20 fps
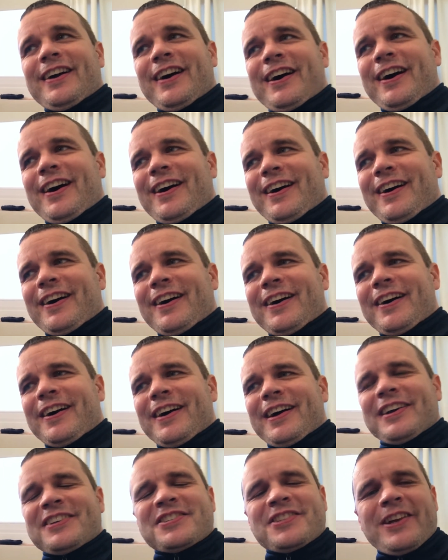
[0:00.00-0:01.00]

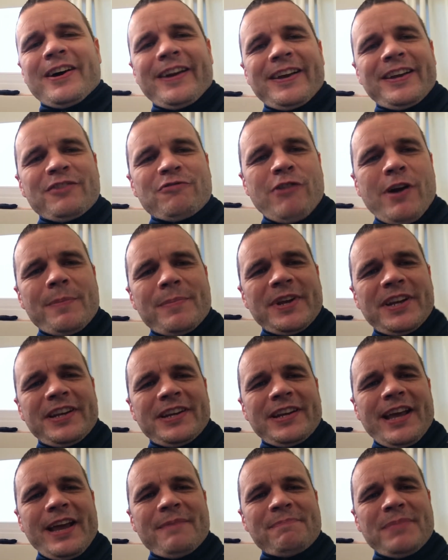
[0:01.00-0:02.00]
uh, I started
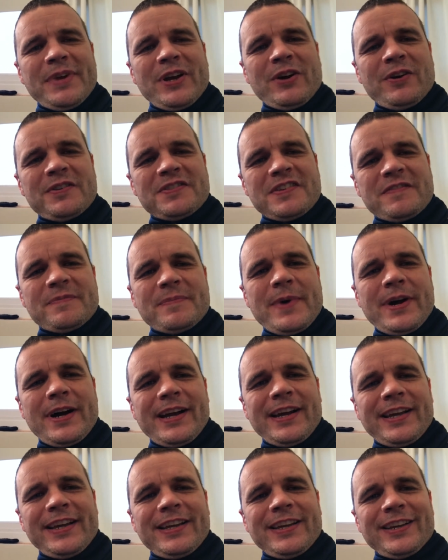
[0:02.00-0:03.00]
drumming and because of
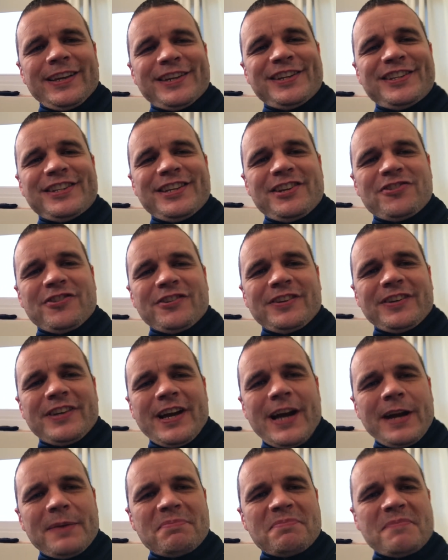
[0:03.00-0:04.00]
my condition,
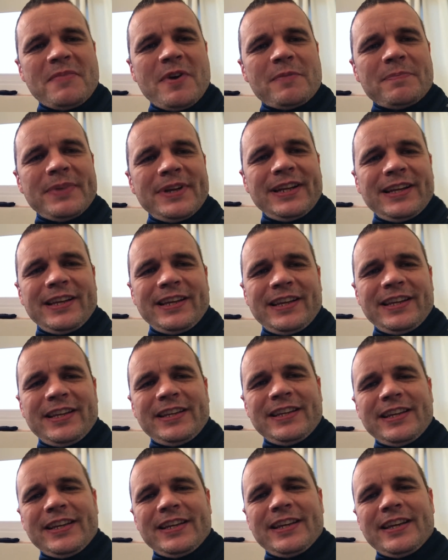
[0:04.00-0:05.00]
hypermobility,